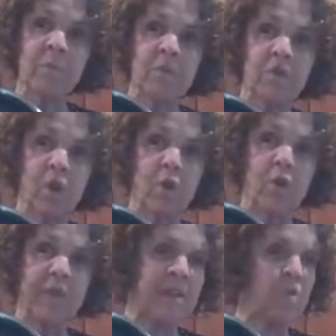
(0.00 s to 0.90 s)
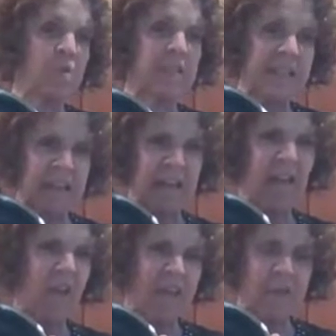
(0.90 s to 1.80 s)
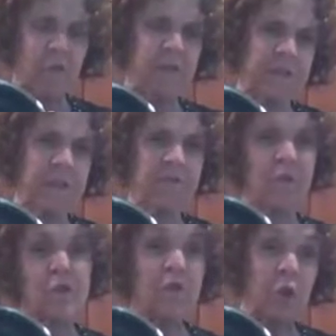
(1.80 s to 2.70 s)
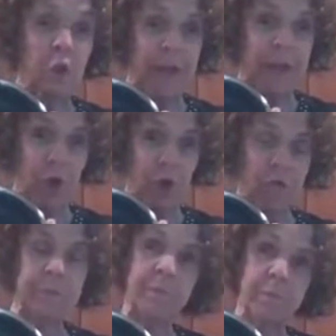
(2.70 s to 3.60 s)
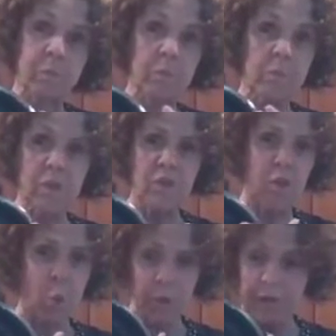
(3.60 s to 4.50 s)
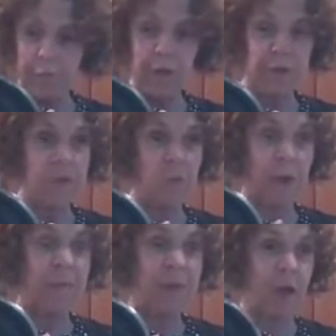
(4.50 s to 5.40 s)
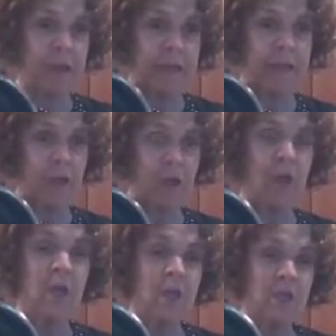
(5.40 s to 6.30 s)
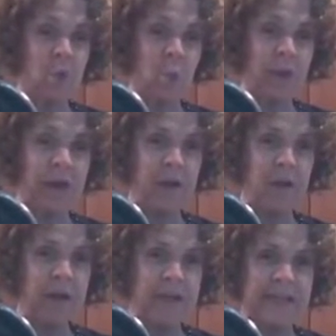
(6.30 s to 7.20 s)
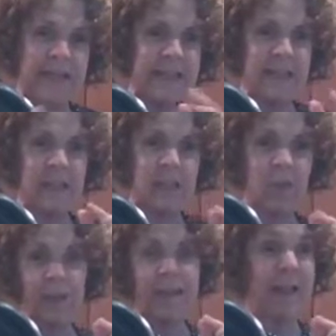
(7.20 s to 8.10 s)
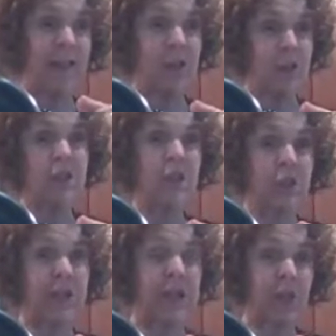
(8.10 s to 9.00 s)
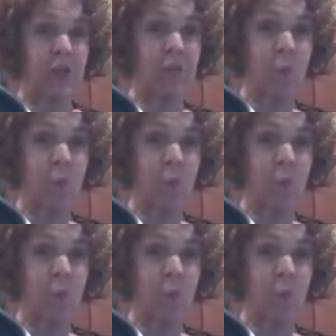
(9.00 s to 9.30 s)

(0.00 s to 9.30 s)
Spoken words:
So things will stick and all that sort of stuff. So there's a learning curve. So we've put this webbing on here to where it takes a little bit of that learning curve